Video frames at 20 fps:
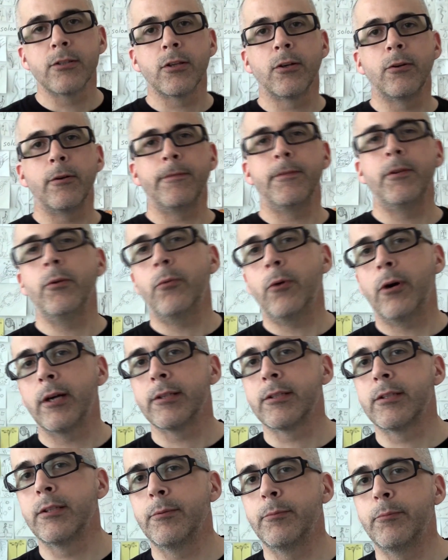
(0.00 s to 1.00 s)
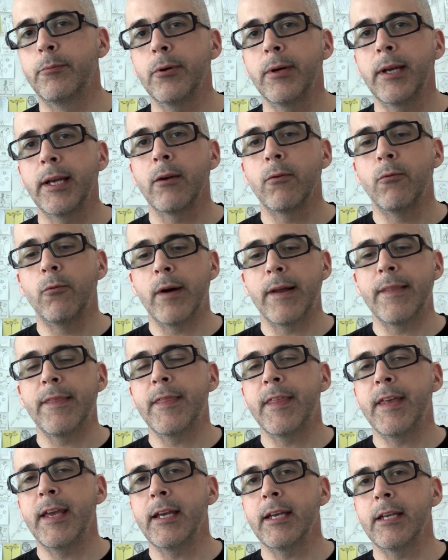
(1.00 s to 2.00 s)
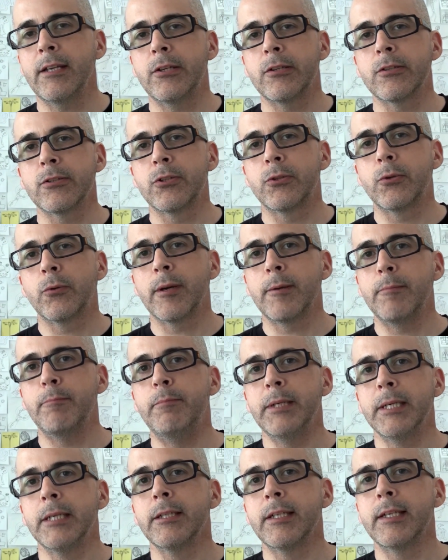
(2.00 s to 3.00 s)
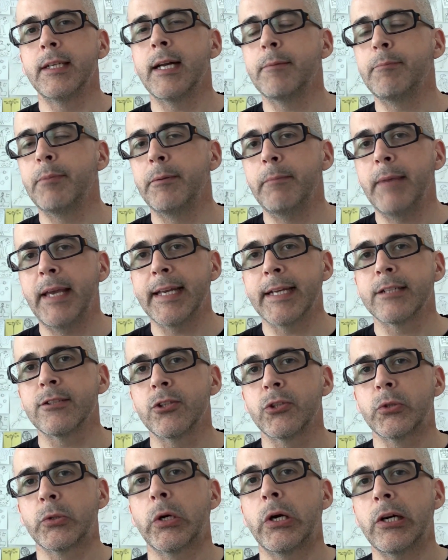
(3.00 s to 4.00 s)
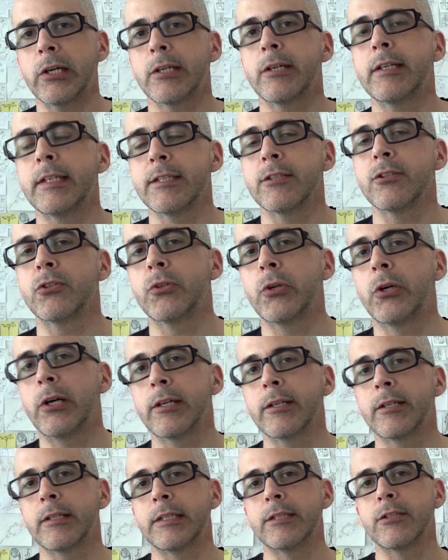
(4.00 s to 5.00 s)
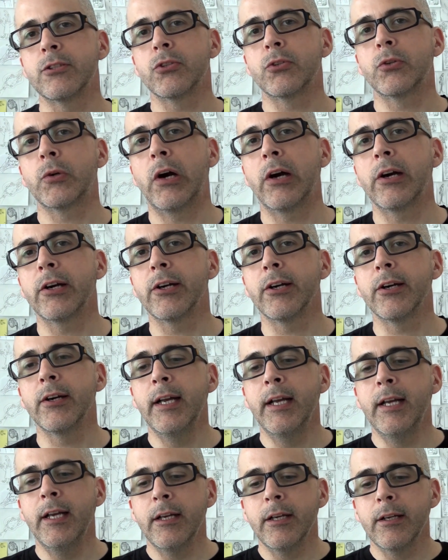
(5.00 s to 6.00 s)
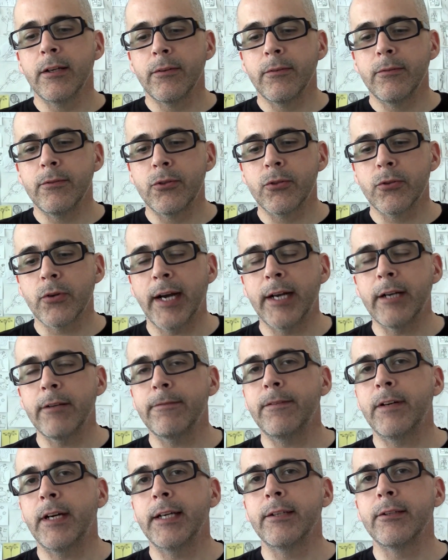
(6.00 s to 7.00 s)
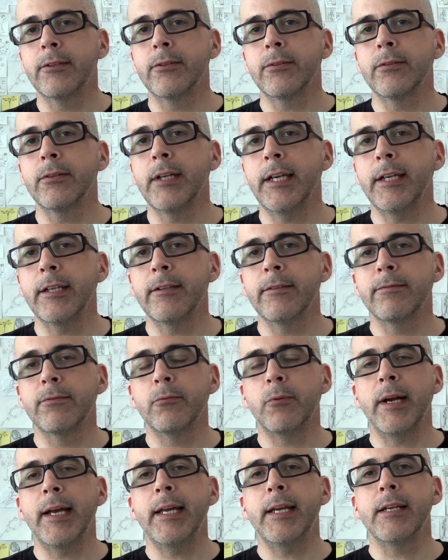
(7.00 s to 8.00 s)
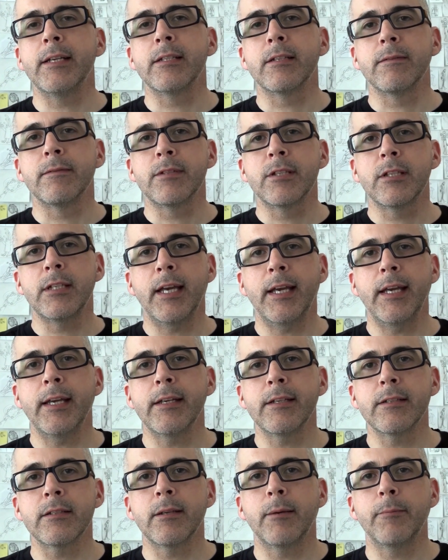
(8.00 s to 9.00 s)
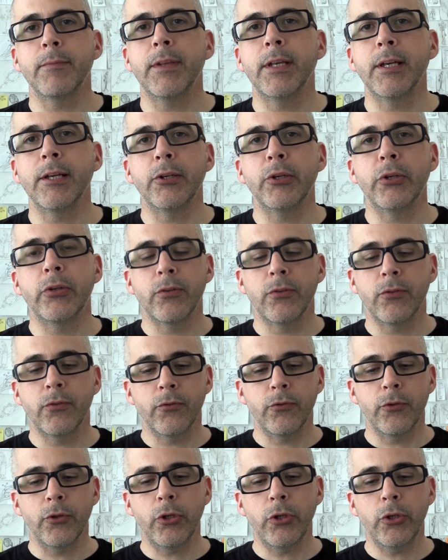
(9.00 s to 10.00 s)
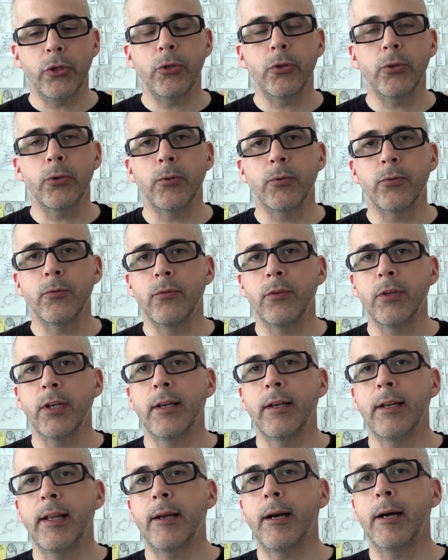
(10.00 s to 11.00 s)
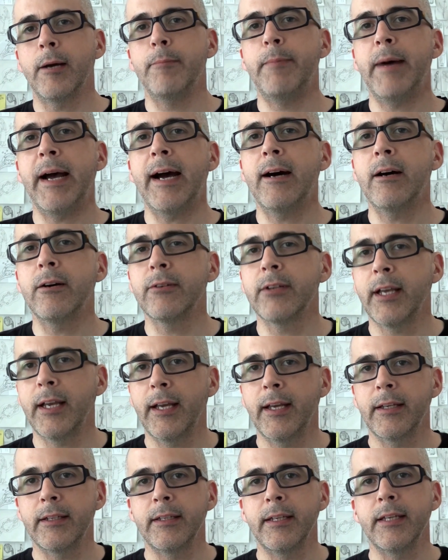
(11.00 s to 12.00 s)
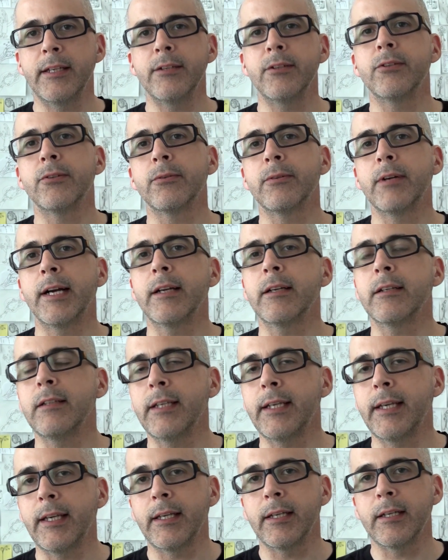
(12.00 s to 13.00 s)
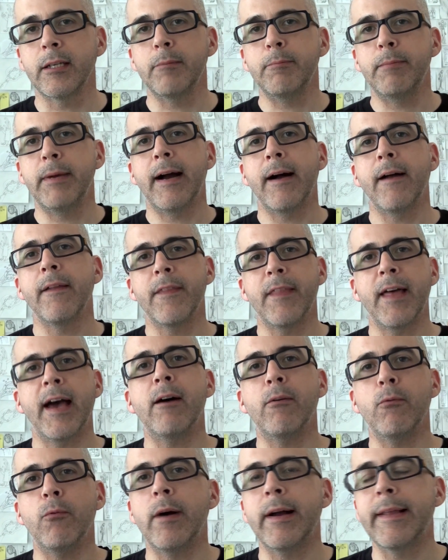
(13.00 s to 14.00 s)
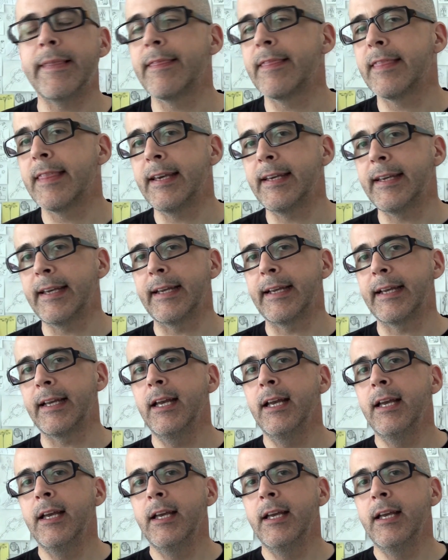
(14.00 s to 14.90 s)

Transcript: So if you want to bring one thing in your story, build it up and make it stronger and stronger and stronger, try to find creative ways of saying something new about and indirectly about that one thing.